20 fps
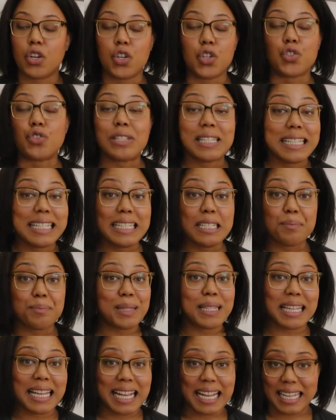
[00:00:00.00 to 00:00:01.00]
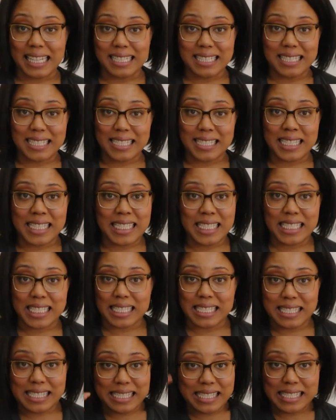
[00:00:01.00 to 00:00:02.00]
green plants to
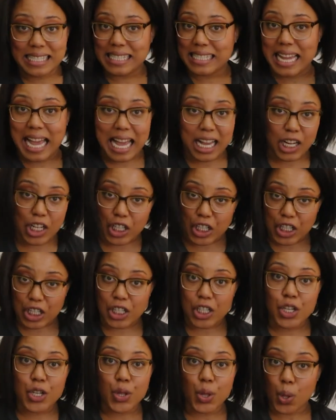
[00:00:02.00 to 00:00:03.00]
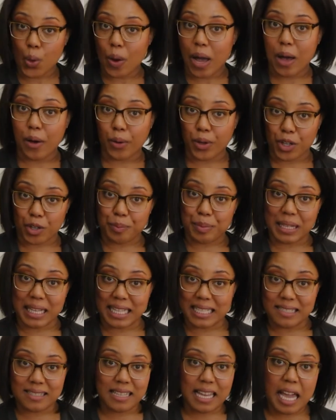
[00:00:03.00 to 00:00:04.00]
stagger throughout your
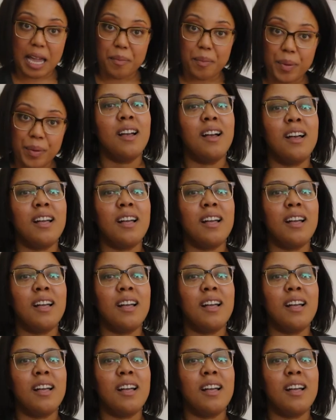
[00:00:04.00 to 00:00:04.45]
plantscape.